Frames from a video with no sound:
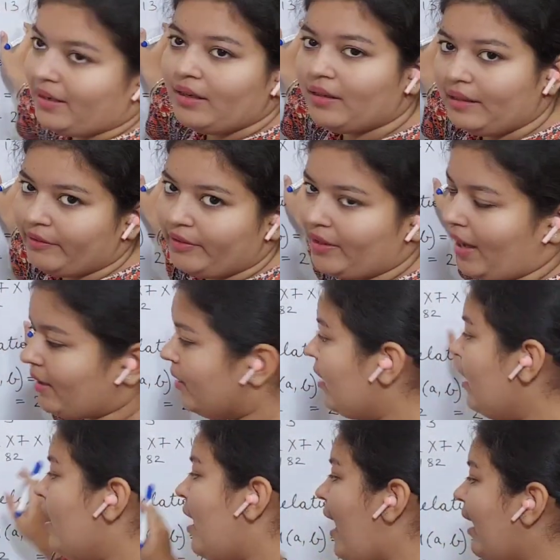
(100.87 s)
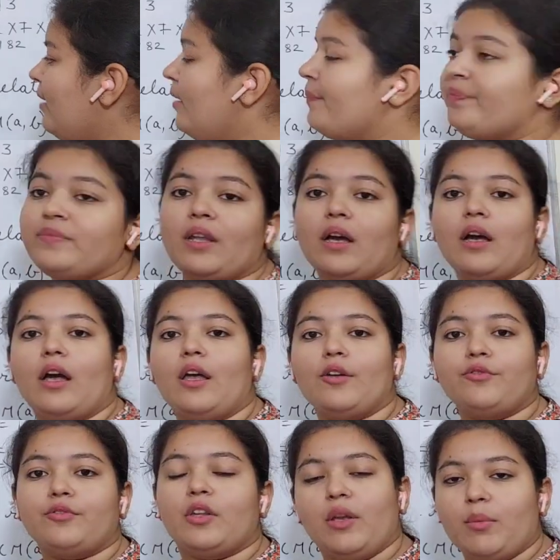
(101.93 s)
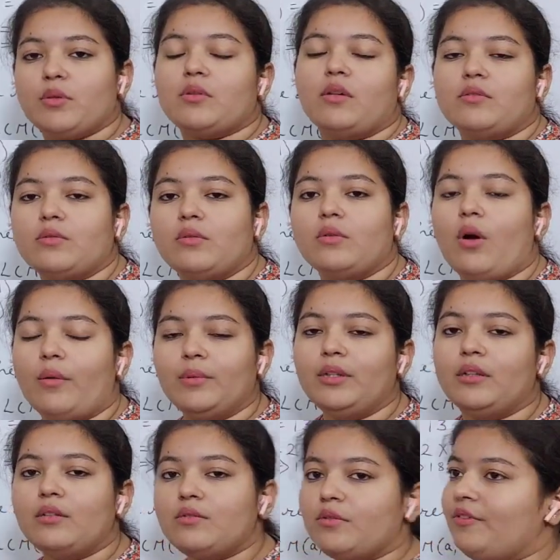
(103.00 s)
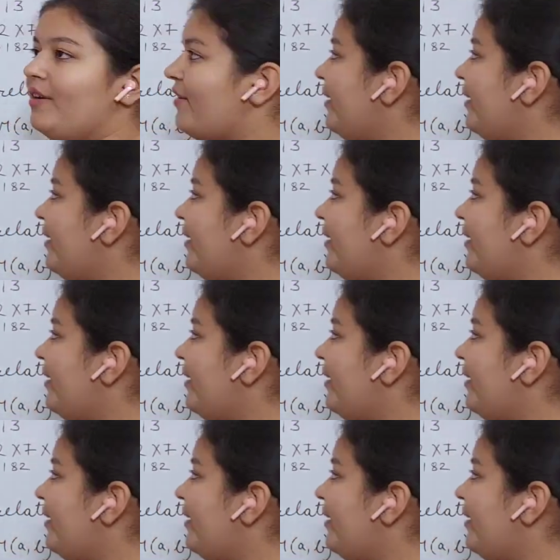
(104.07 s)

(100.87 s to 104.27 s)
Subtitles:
with that. And if 3 was also common, so we'll write